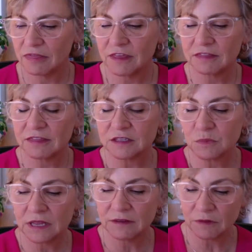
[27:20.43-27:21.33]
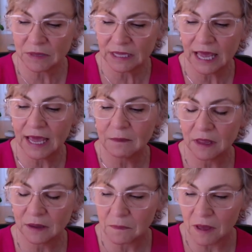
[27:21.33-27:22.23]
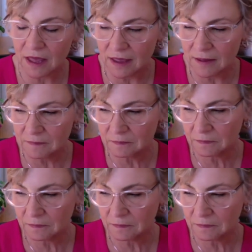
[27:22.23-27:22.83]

I think that's what even became like my